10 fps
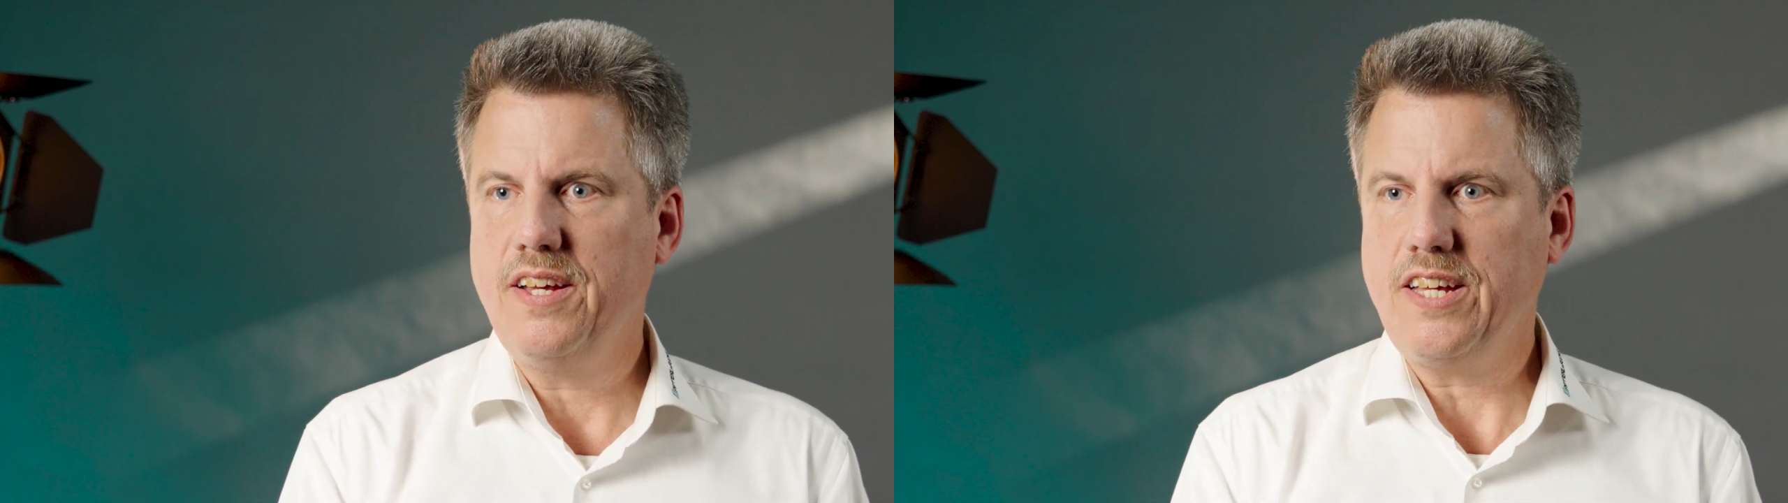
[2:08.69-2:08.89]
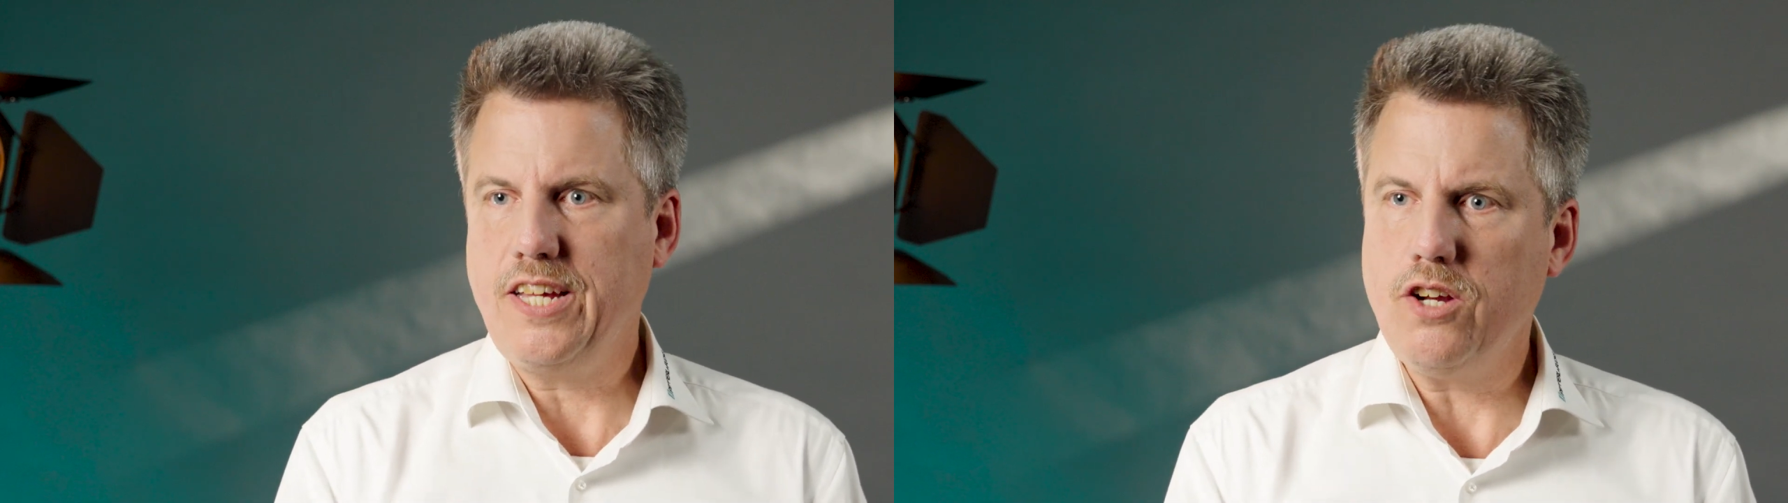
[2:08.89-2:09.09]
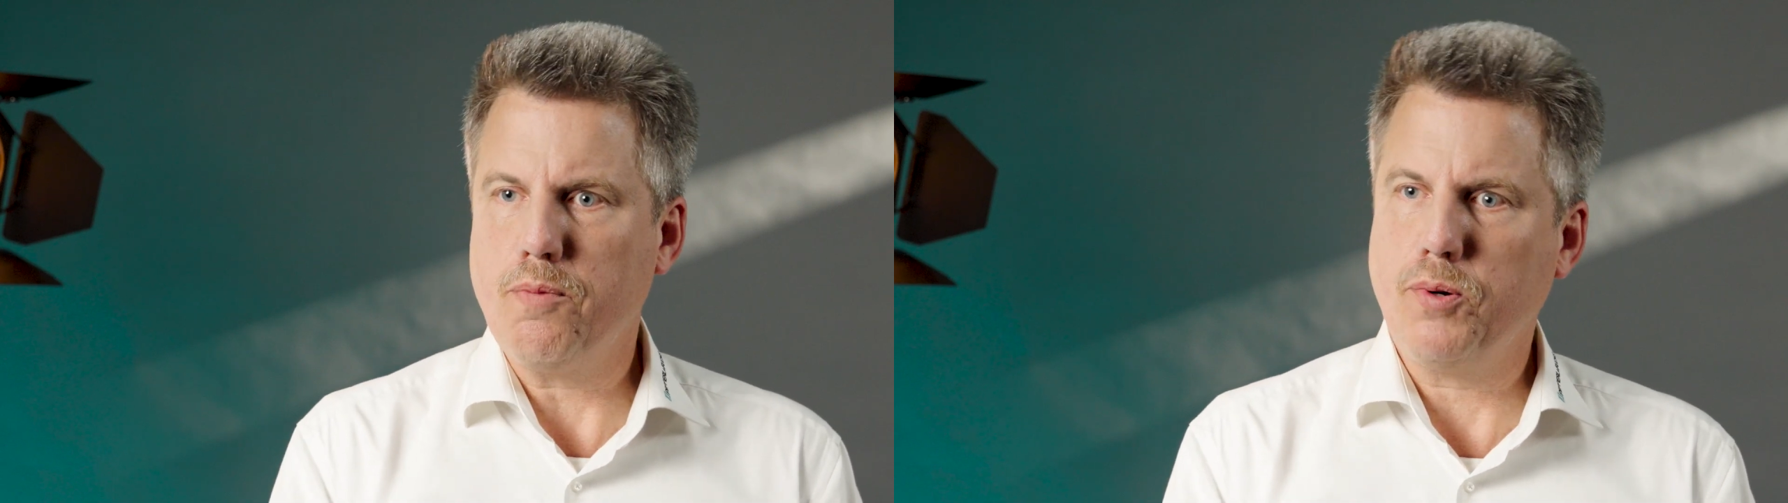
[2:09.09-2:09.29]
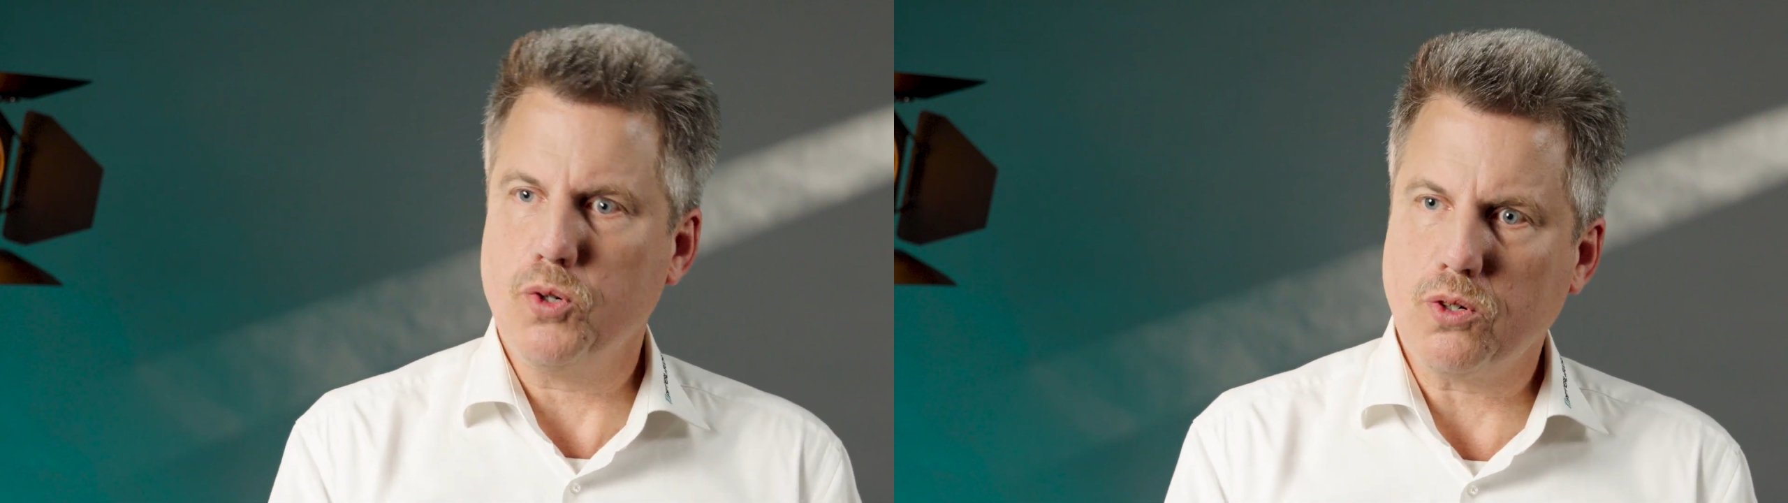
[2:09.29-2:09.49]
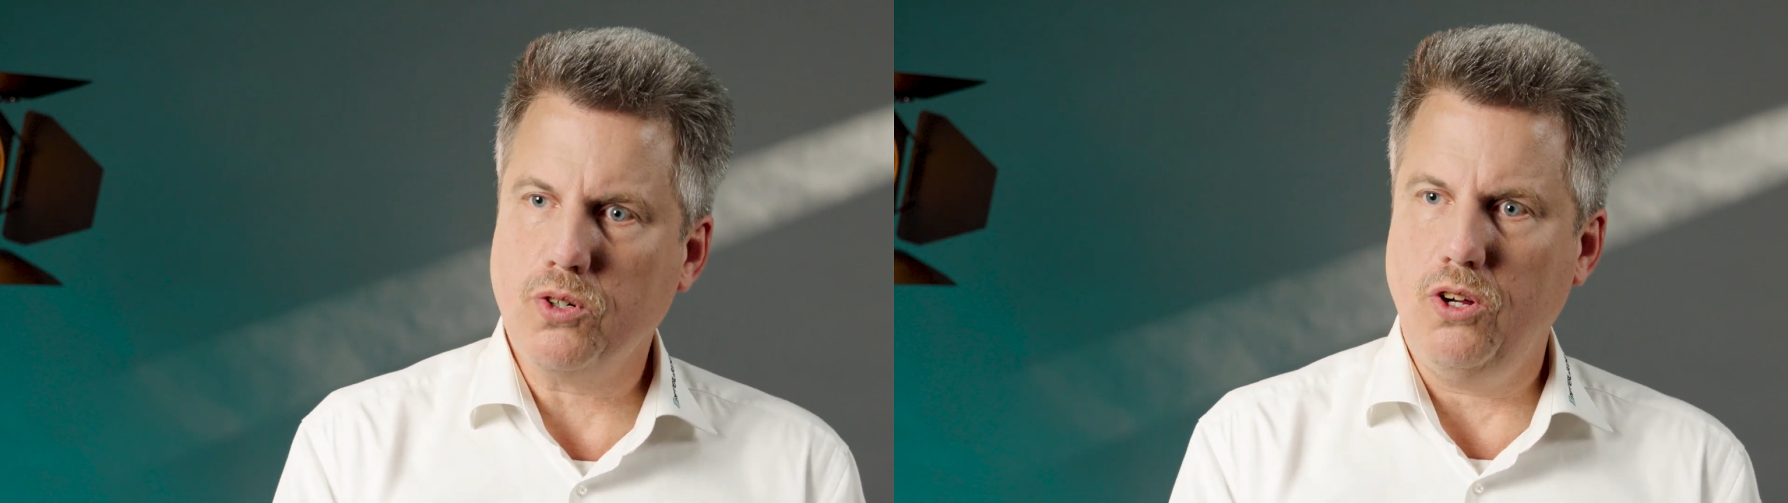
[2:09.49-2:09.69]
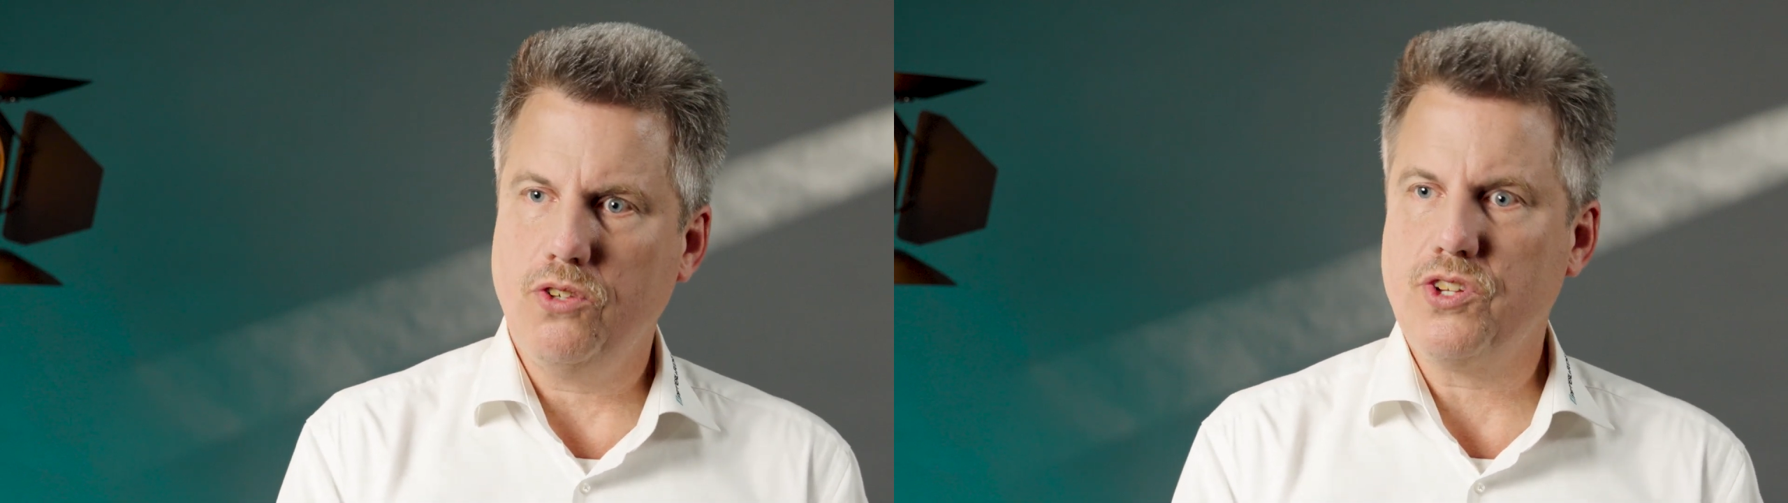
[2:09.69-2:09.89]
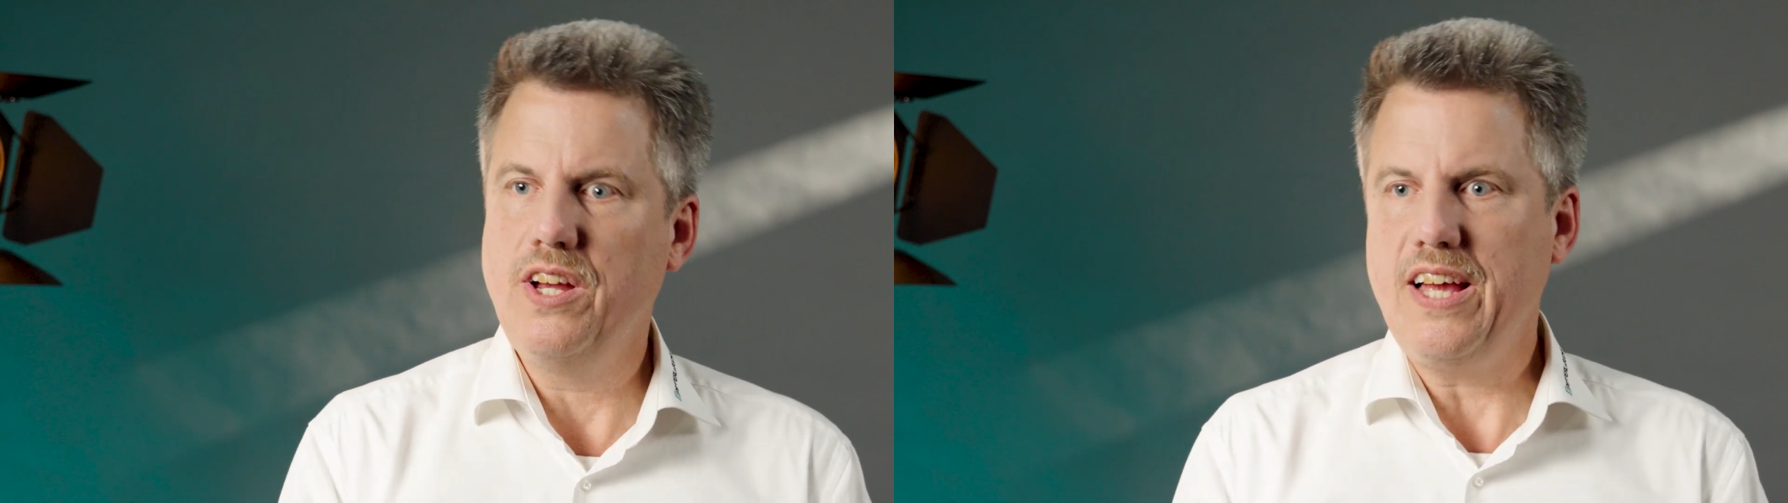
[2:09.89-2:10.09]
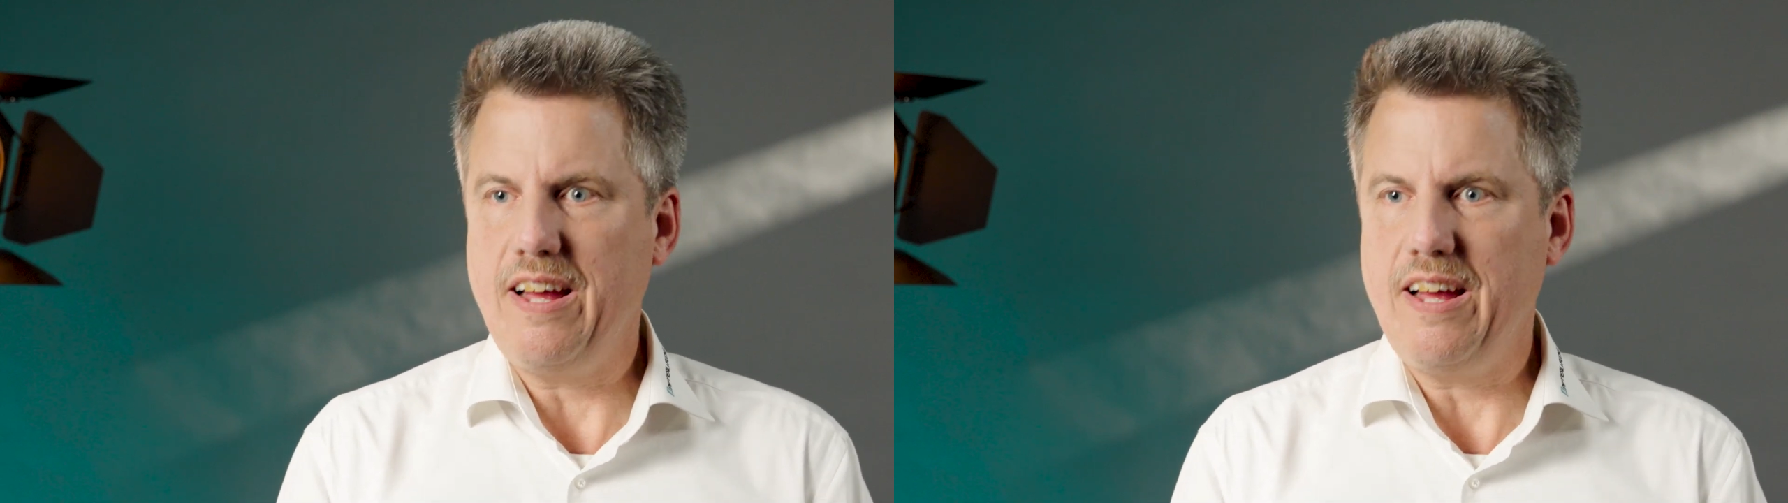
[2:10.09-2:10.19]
Here, protocols